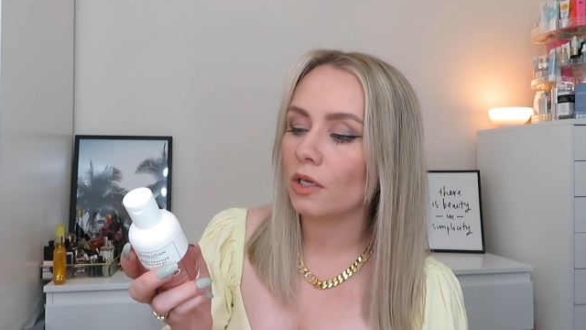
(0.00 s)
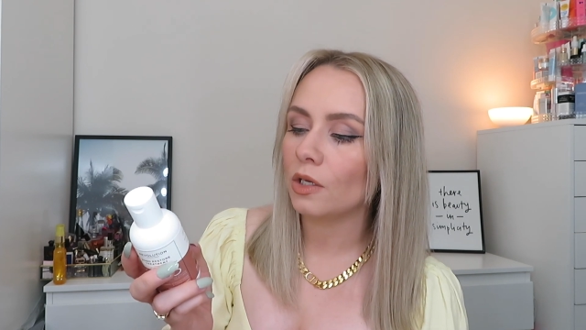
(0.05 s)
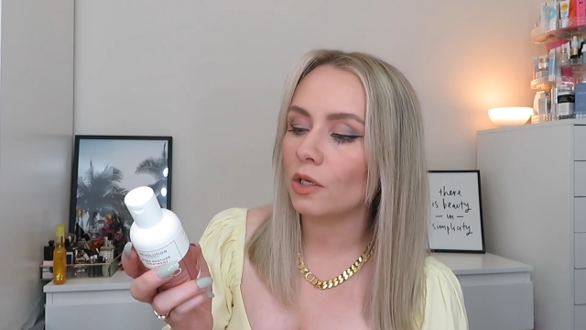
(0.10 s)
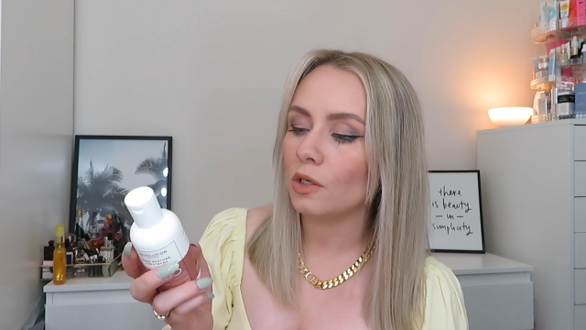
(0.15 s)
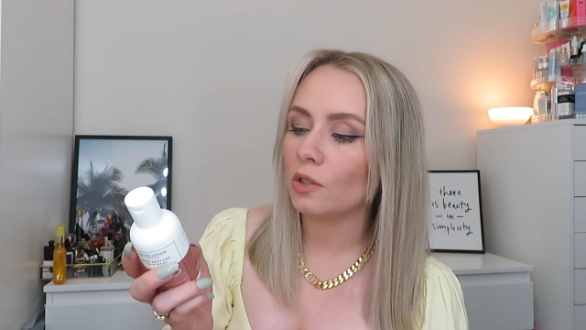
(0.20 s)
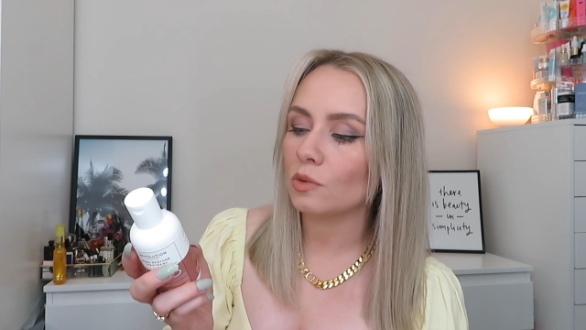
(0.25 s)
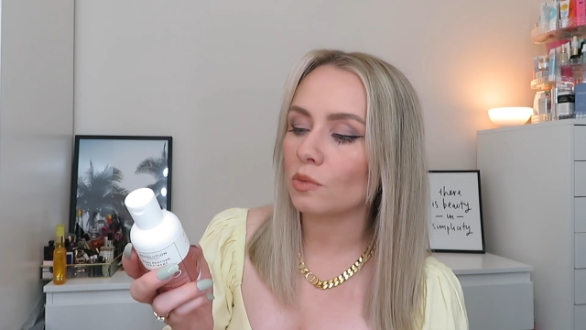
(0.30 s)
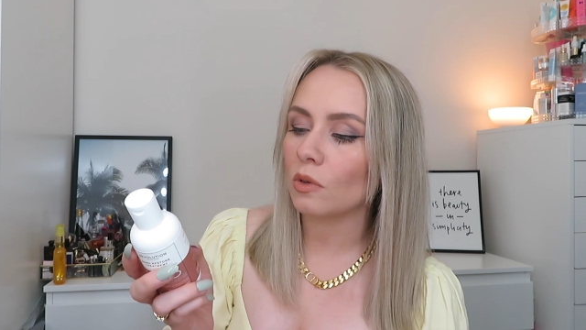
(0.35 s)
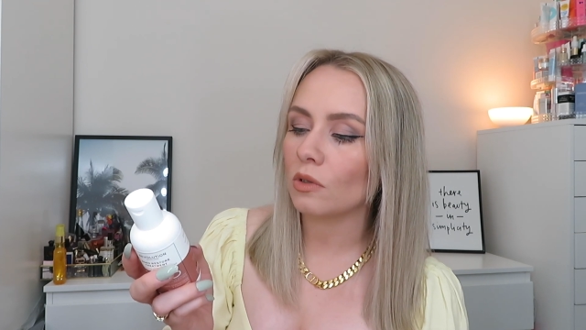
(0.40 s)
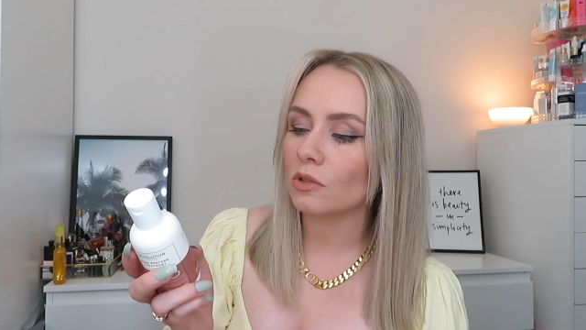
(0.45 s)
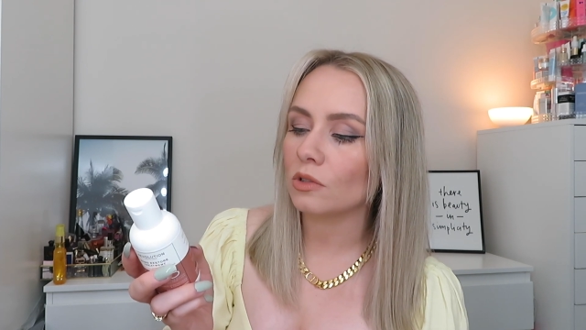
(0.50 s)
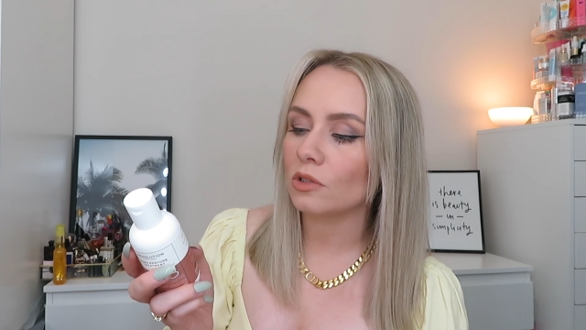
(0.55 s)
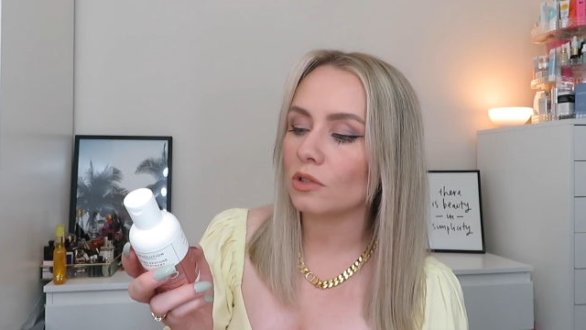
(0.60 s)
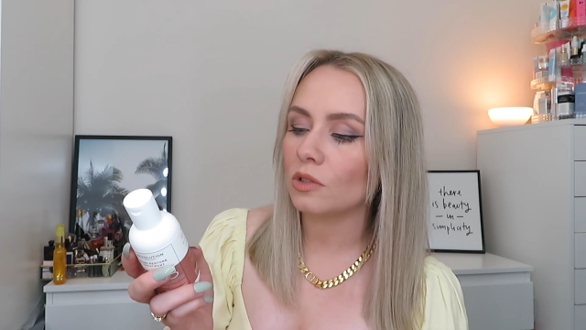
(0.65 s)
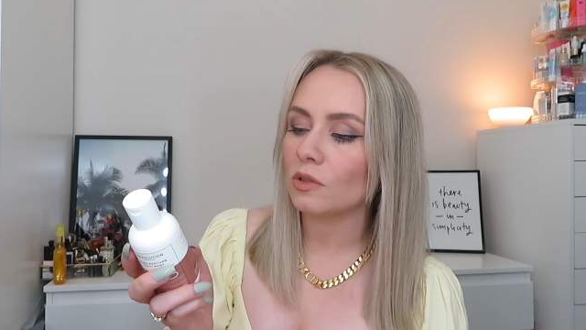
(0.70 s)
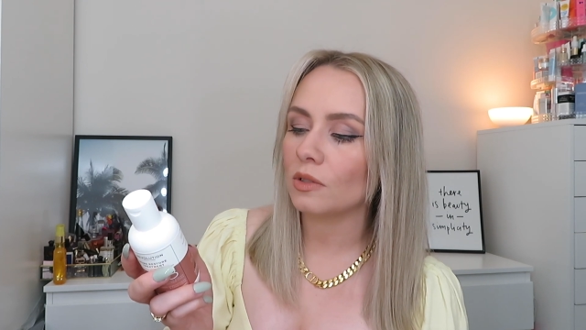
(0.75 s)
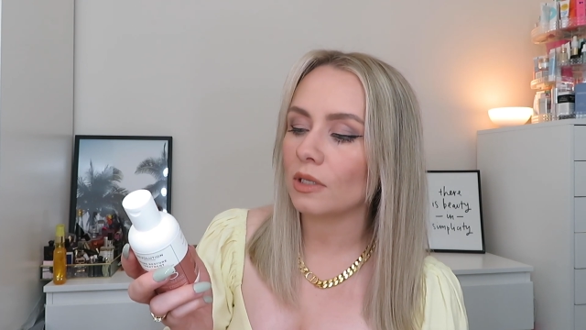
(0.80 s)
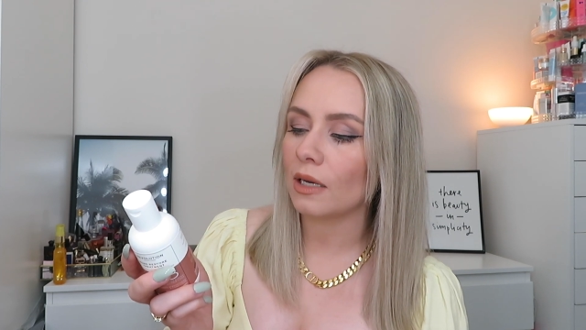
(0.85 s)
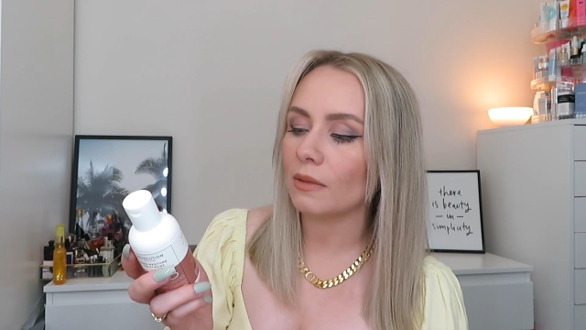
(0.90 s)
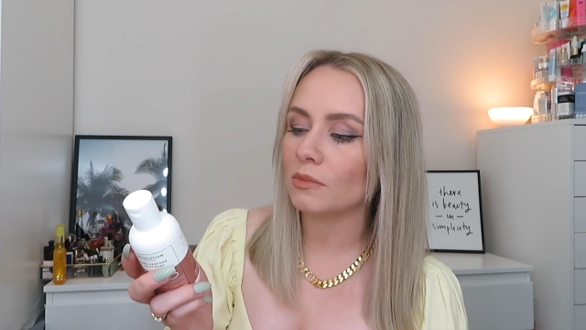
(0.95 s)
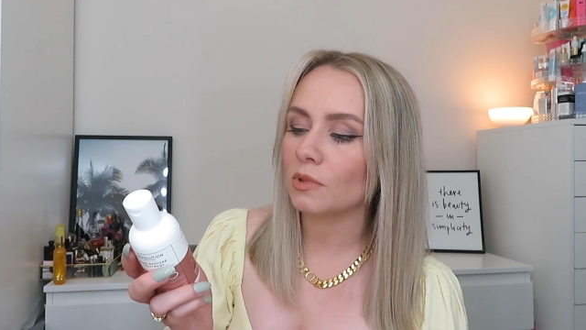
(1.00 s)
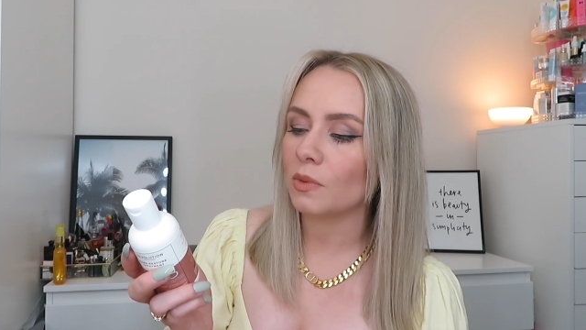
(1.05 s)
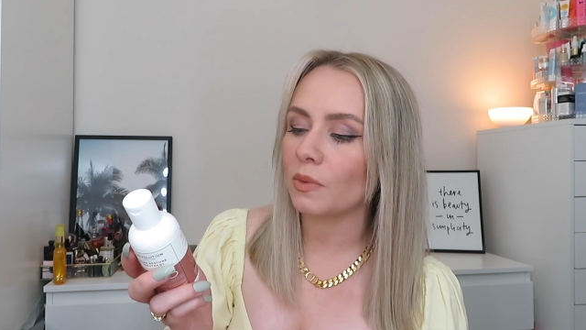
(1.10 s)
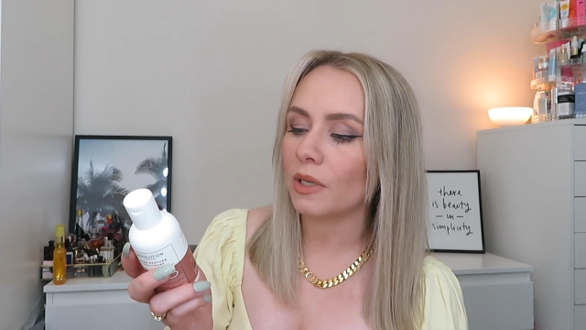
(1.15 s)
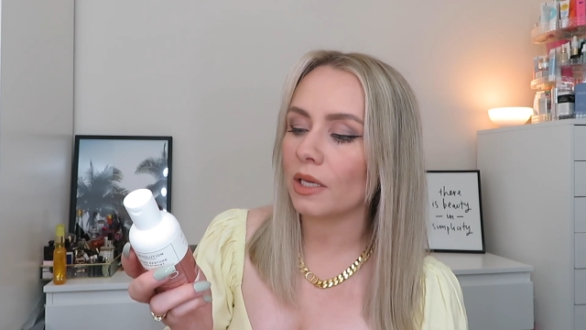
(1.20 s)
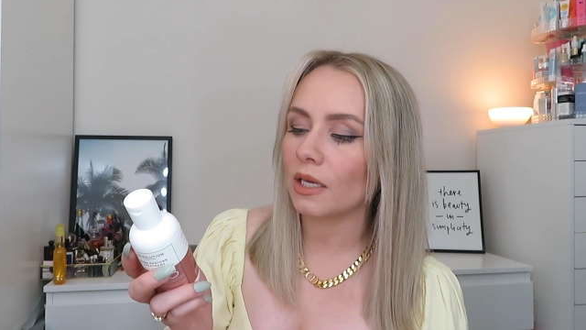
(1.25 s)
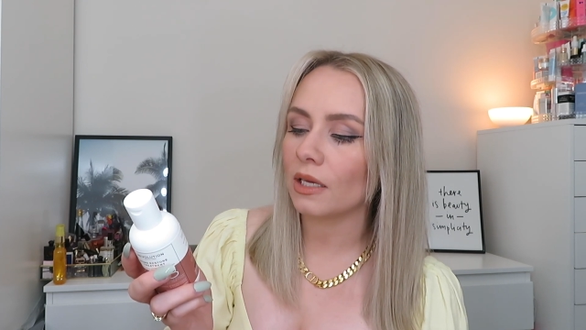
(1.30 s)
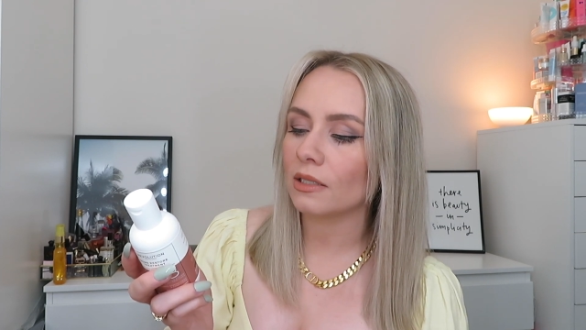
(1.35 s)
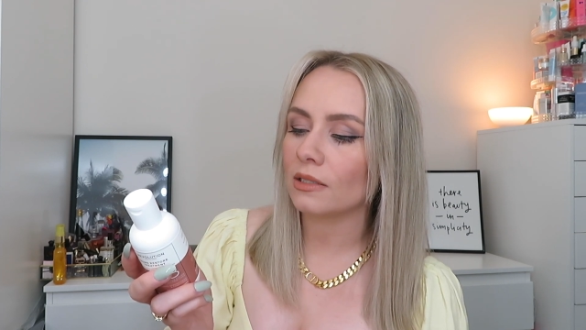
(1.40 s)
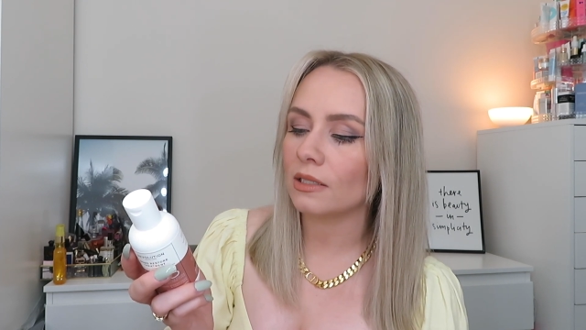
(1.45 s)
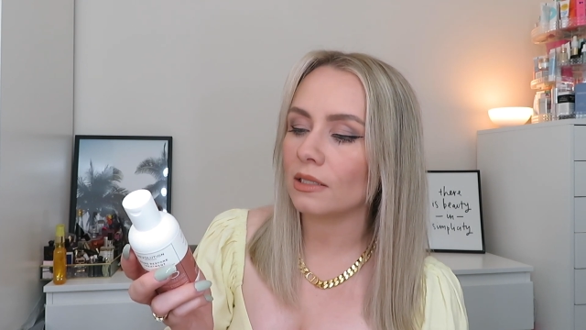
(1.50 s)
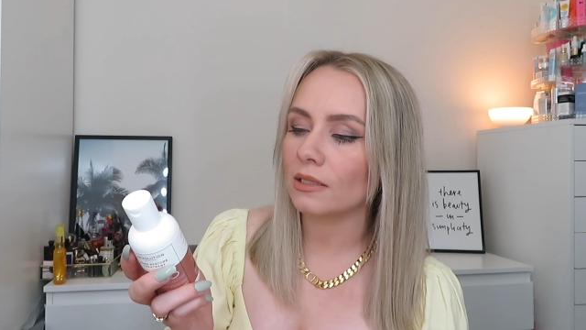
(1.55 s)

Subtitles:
Use 1 to 2 times a week as